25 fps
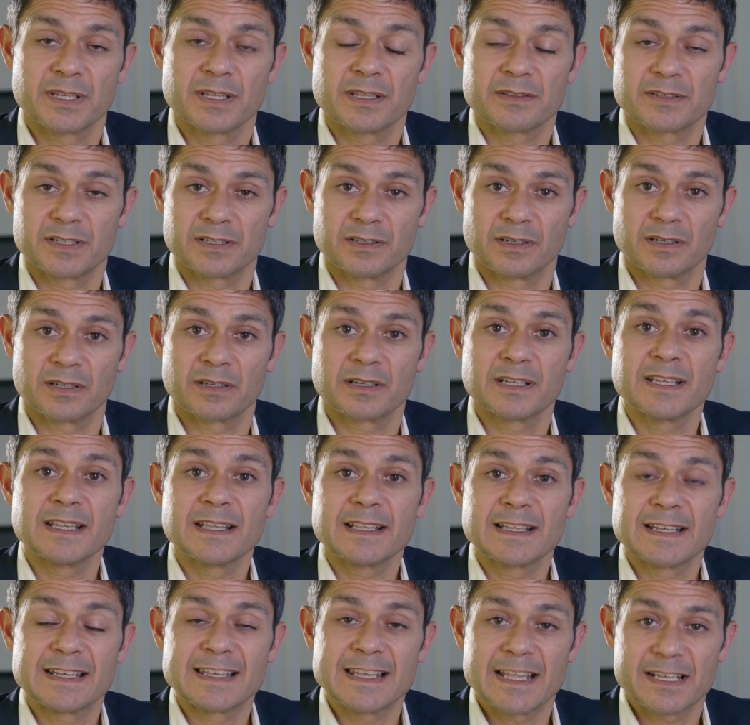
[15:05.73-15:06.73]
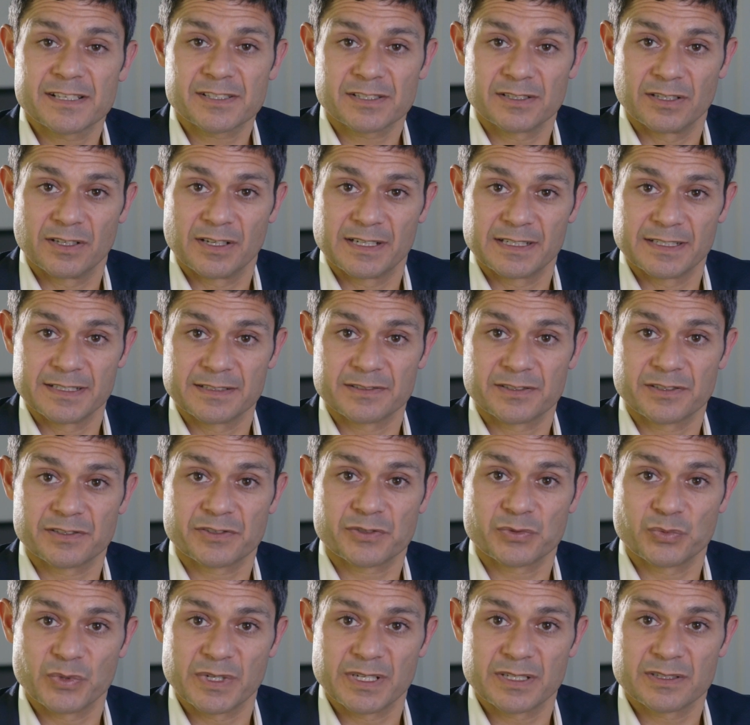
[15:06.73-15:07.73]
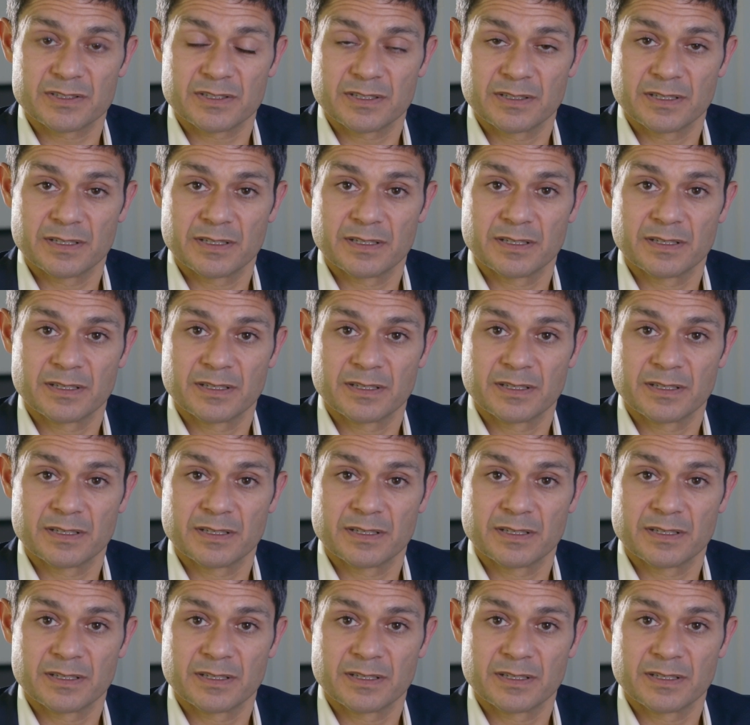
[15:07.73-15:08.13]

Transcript: that are less likely to switch.